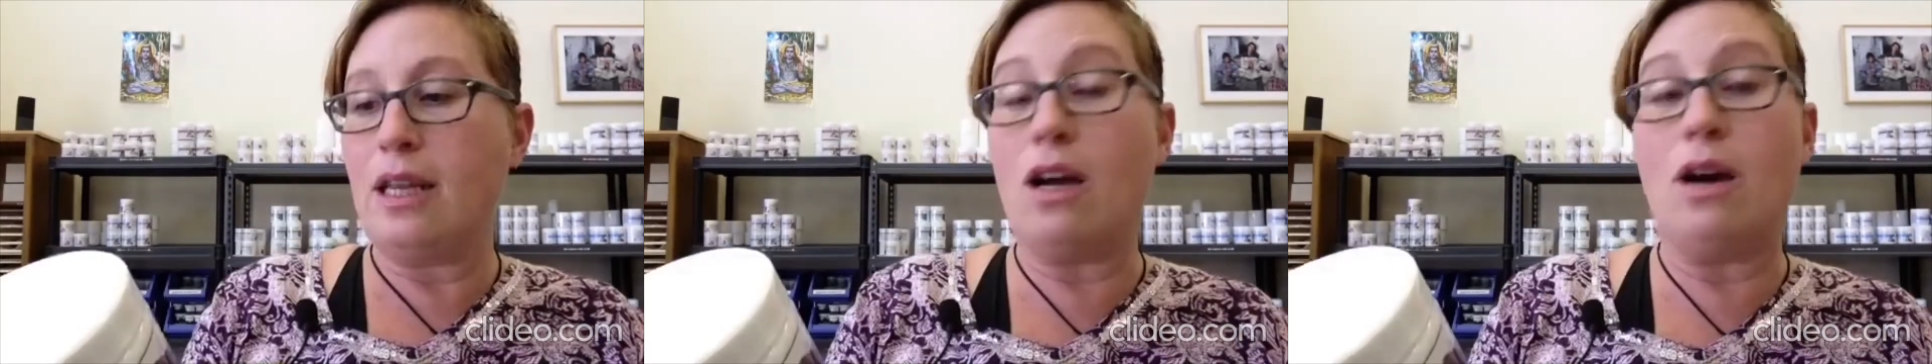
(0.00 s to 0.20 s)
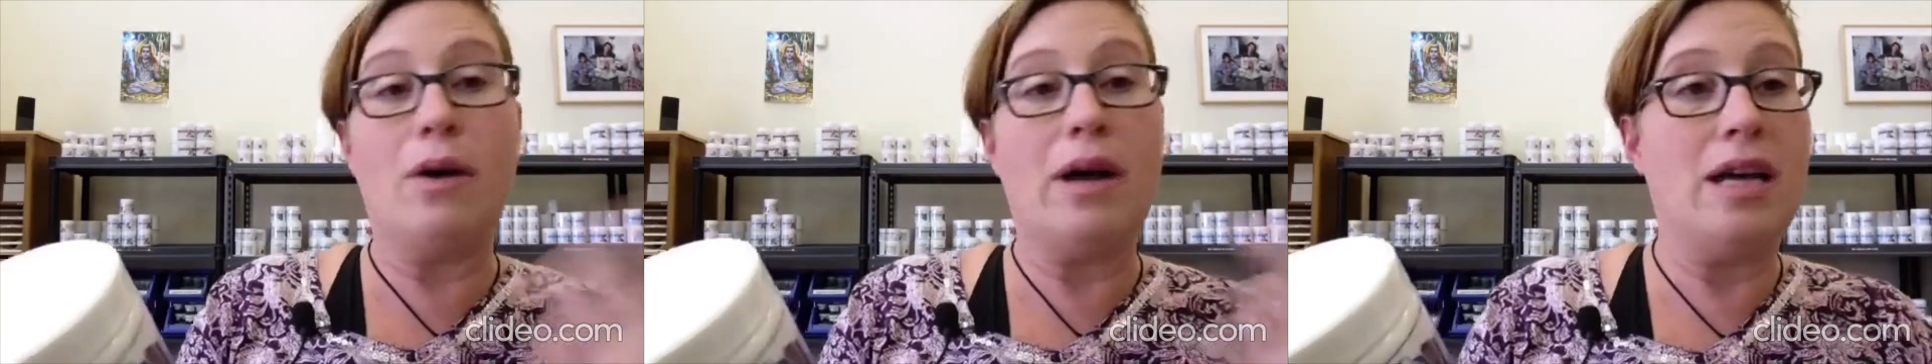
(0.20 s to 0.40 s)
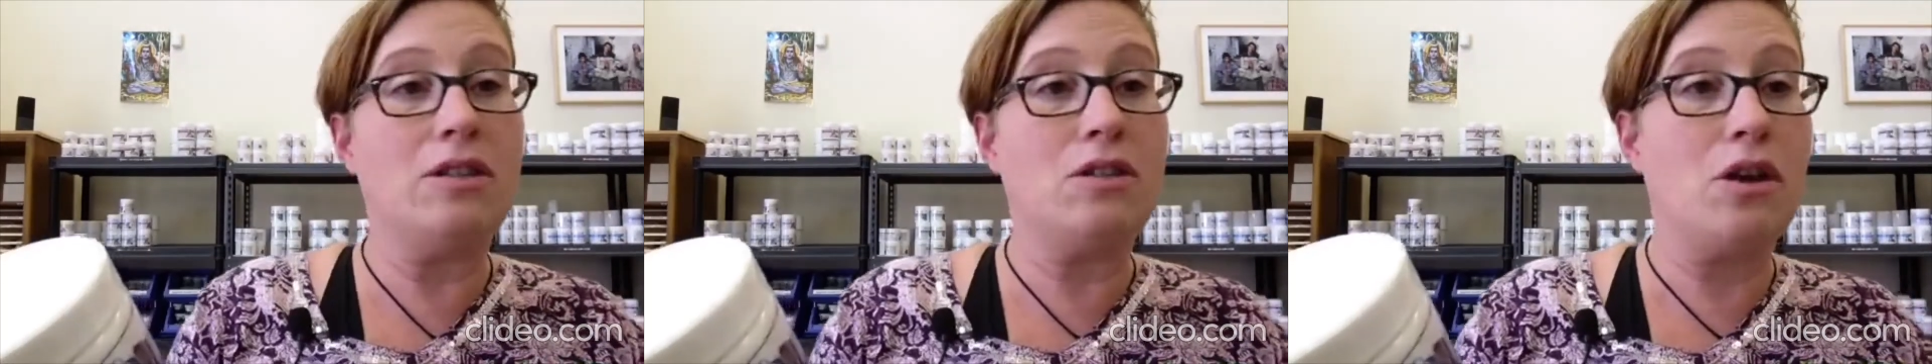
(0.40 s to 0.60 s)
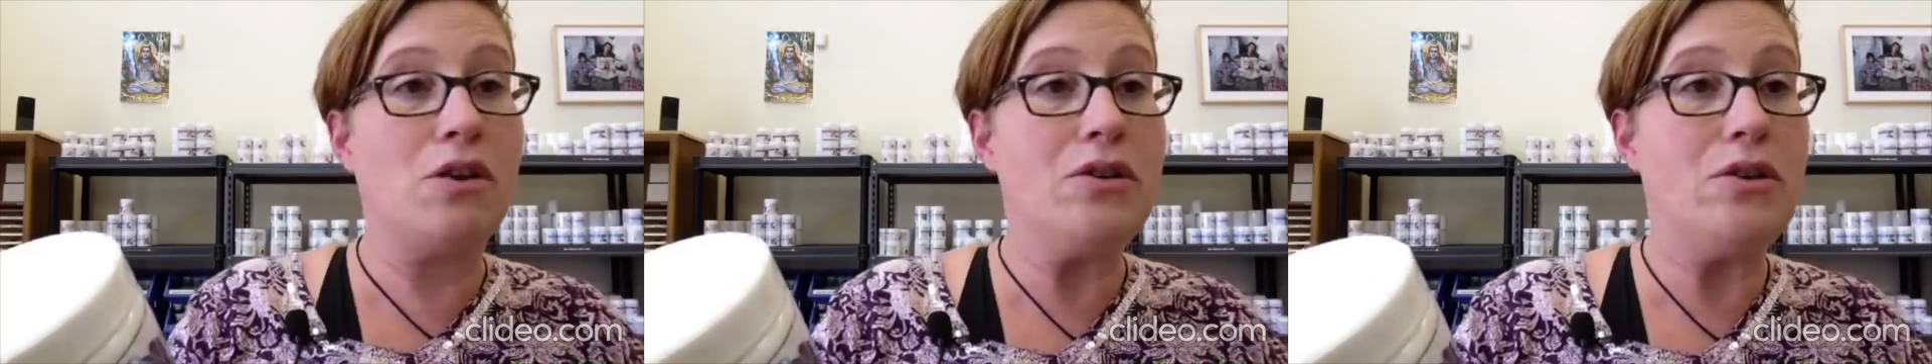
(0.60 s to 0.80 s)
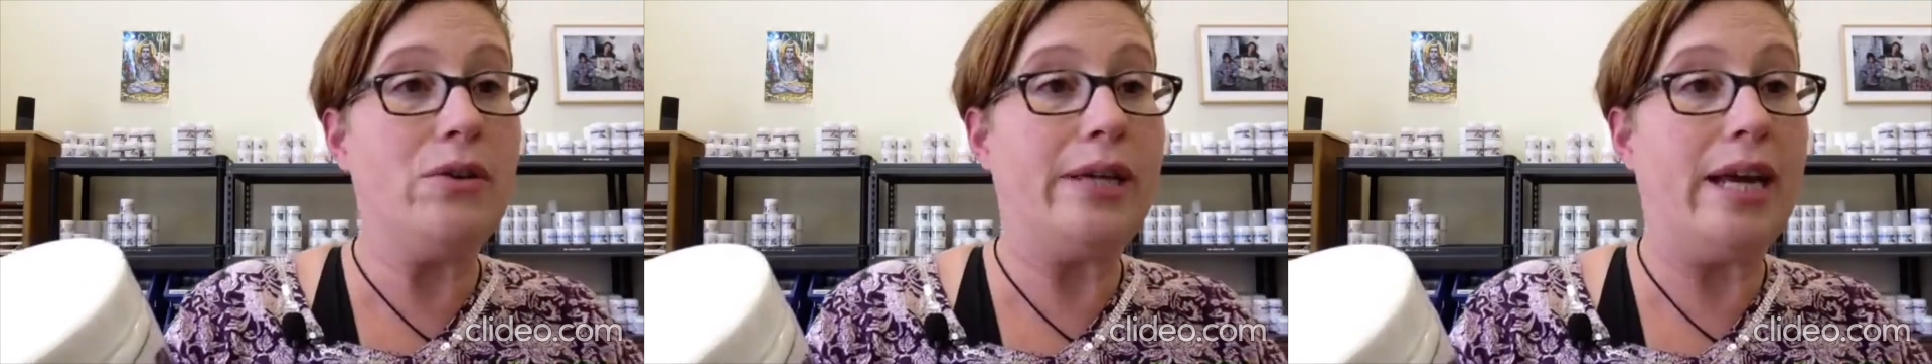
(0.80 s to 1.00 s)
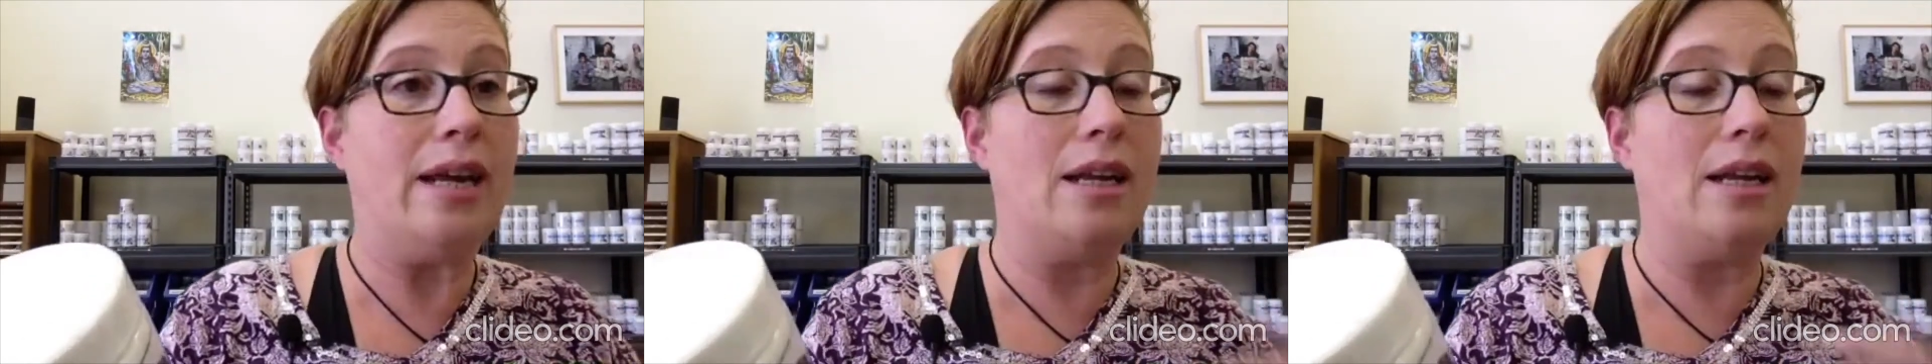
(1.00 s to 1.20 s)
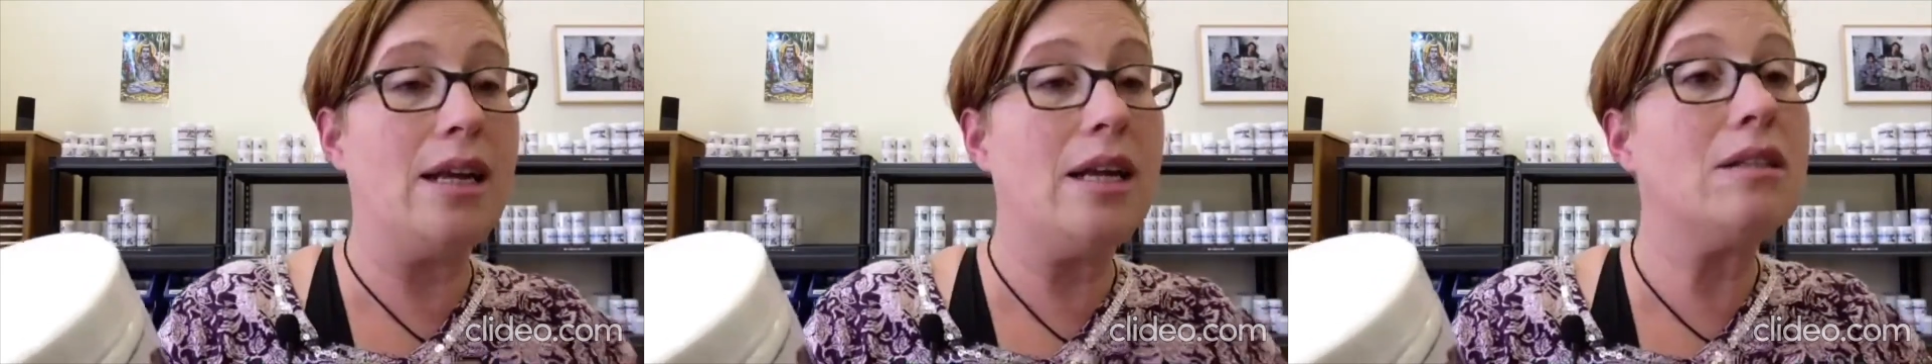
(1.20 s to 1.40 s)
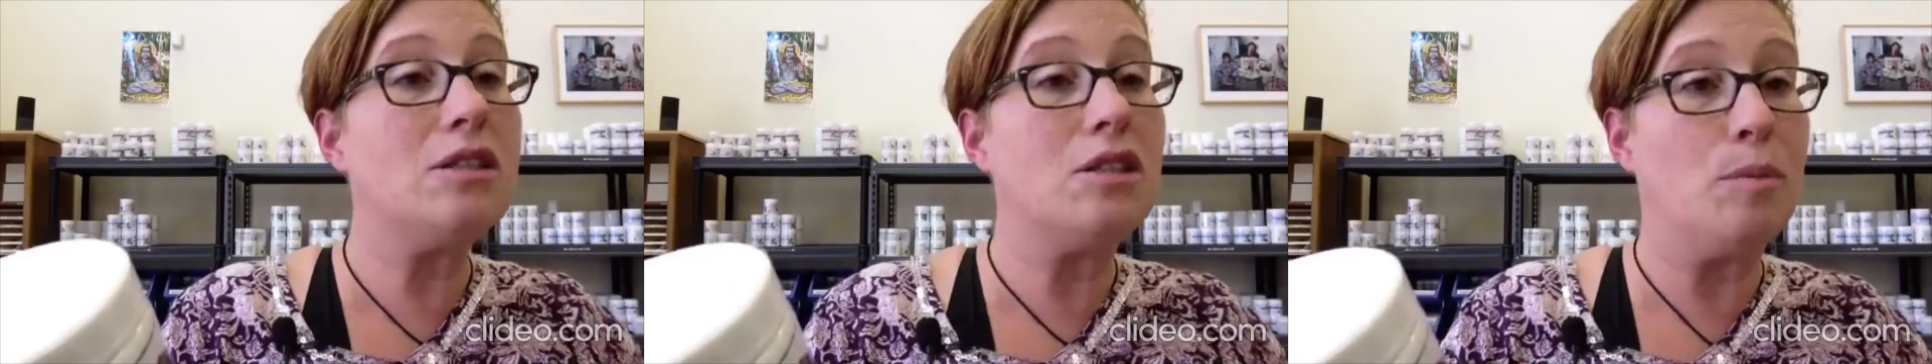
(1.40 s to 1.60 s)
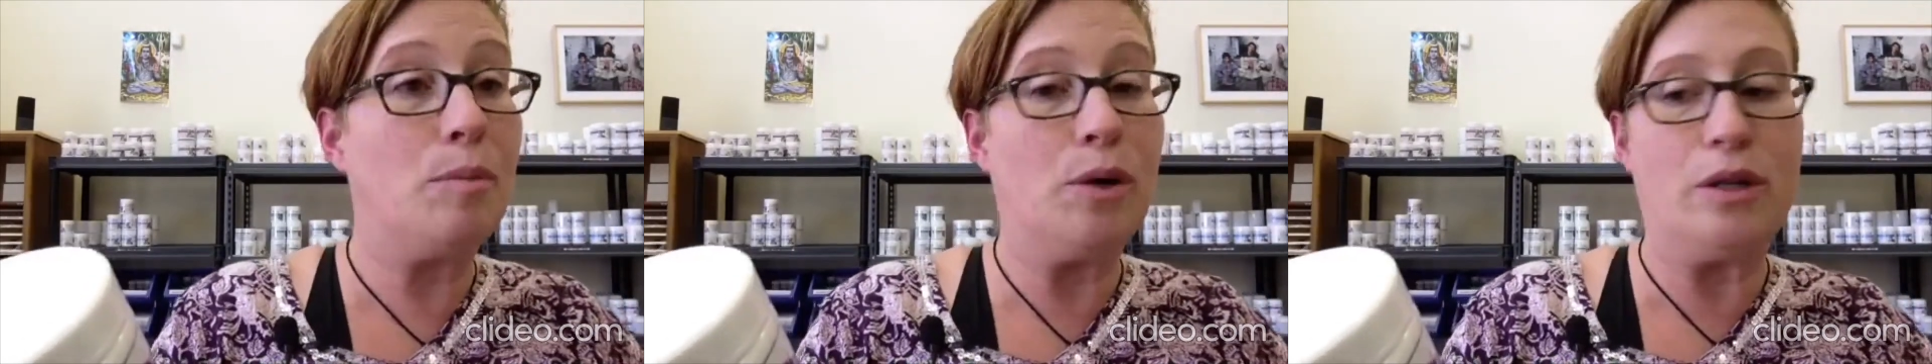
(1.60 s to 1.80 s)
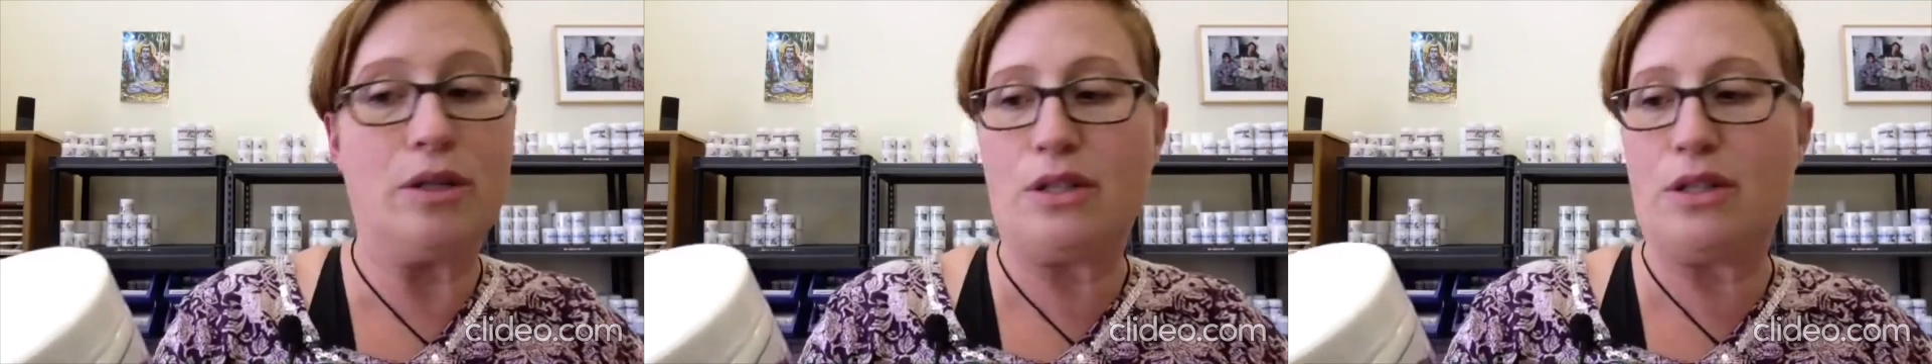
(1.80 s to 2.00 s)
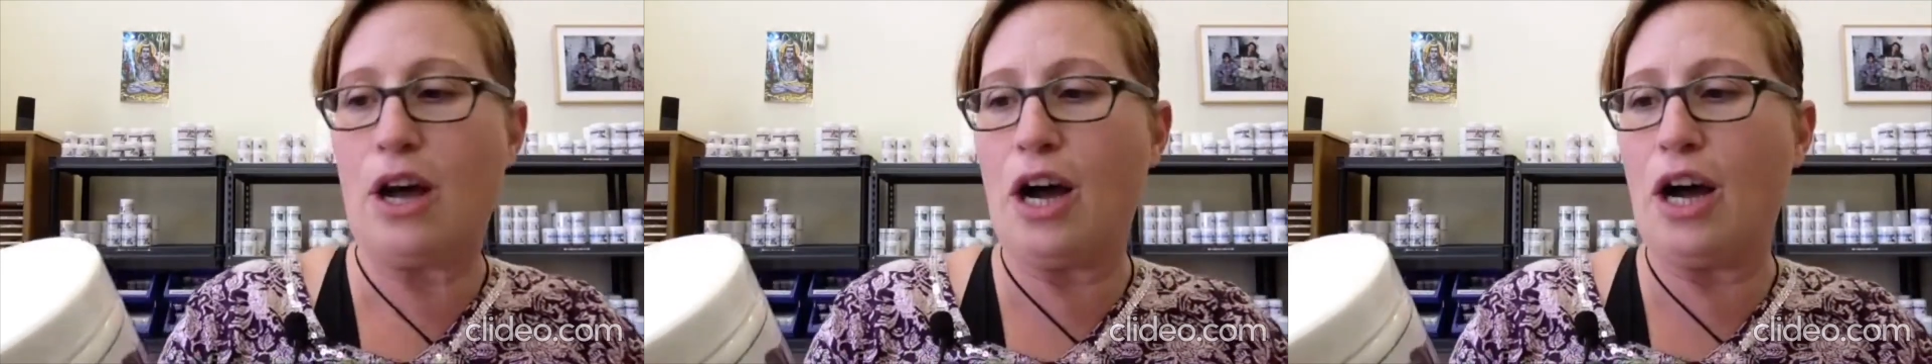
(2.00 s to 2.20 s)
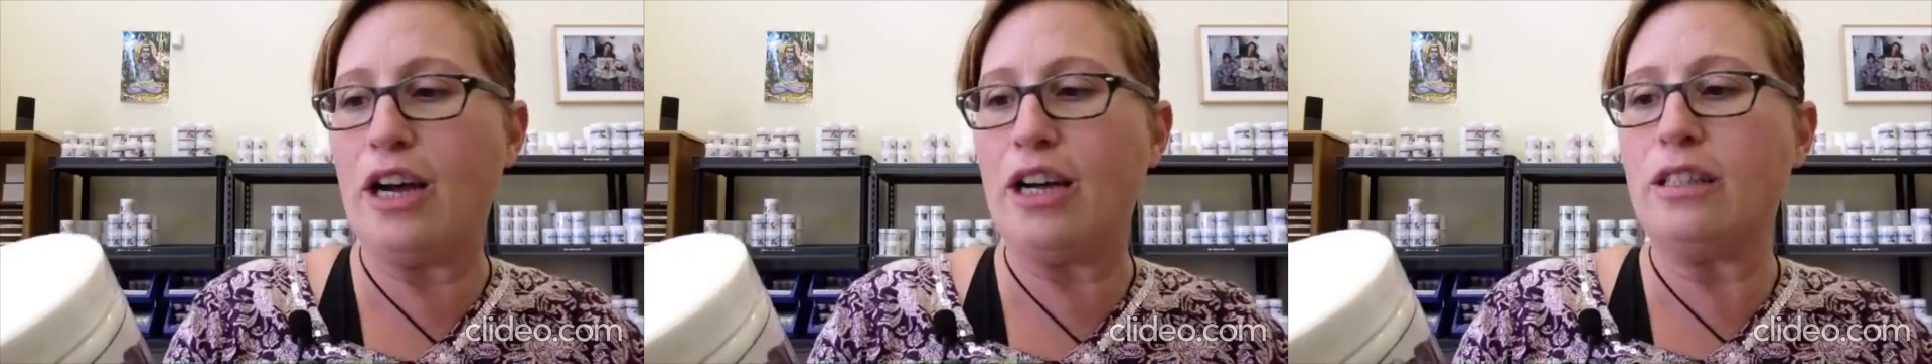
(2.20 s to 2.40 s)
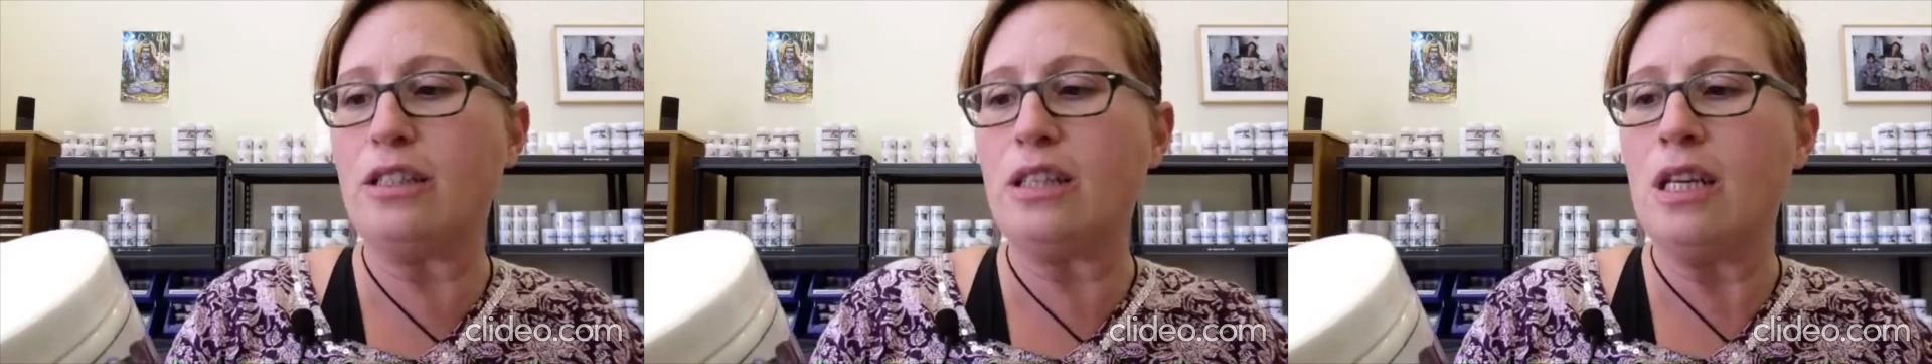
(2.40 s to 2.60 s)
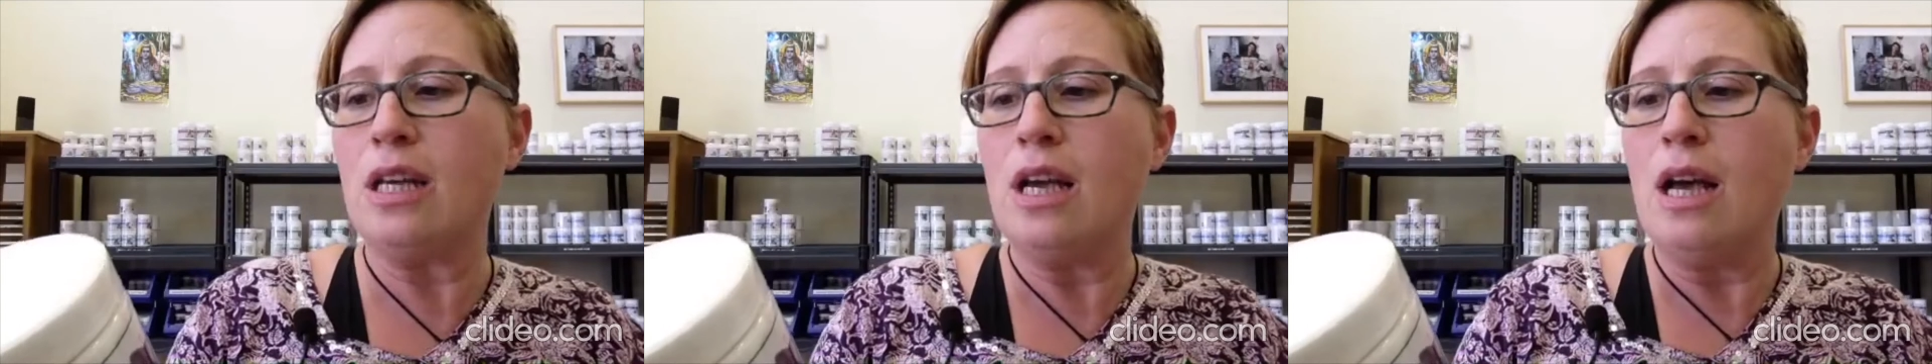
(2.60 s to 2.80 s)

Oh, it has CoQ10 in it, supports the heart.